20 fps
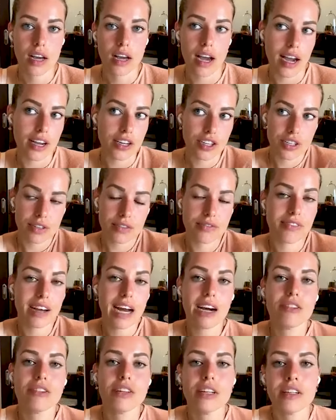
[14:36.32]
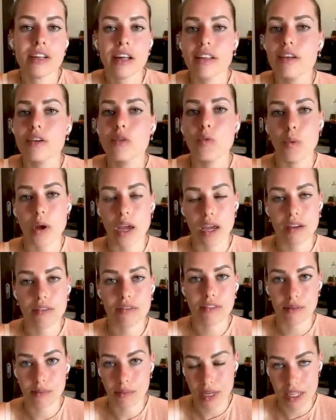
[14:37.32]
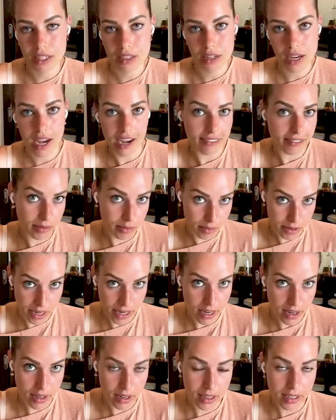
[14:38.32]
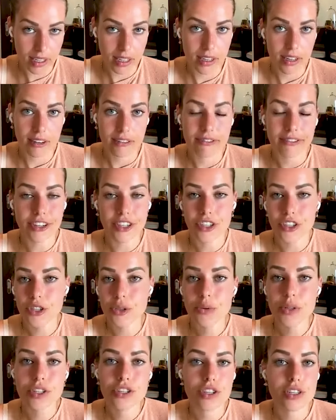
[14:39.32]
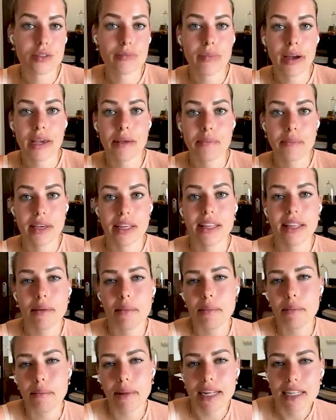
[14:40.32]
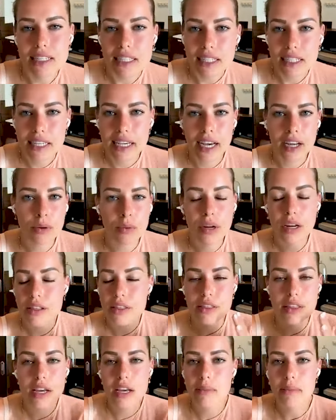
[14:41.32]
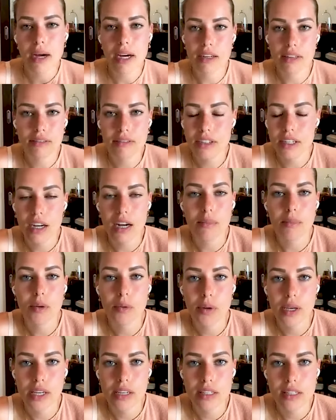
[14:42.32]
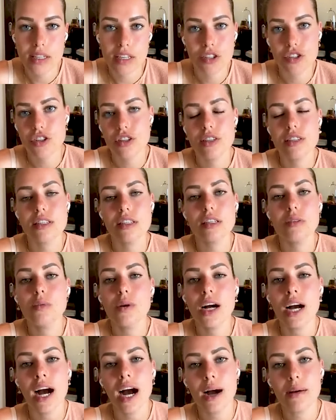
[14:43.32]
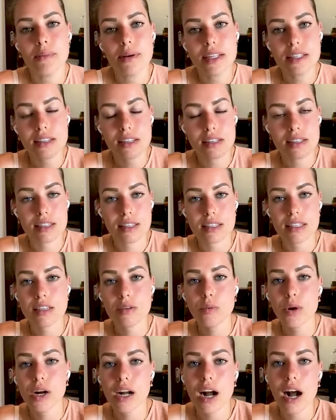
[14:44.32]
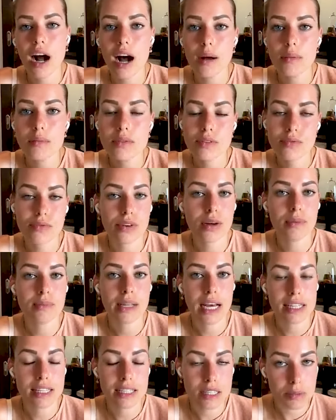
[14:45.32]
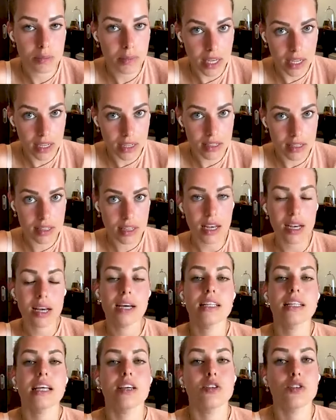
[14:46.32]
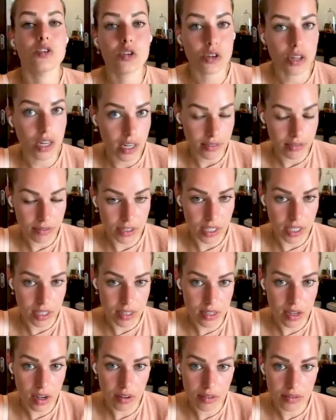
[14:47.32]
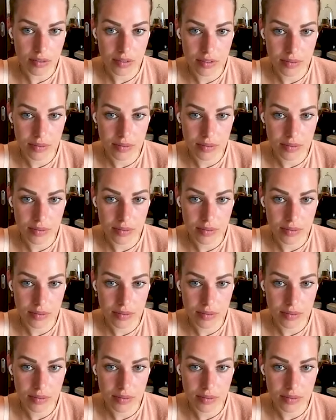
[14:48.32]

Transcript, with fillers: I just found another way for me to have a break. For you, it just might be like mentally, I don't want to think about it for a couple weeks and just see what happens and see what comes from that space that you create for yourself.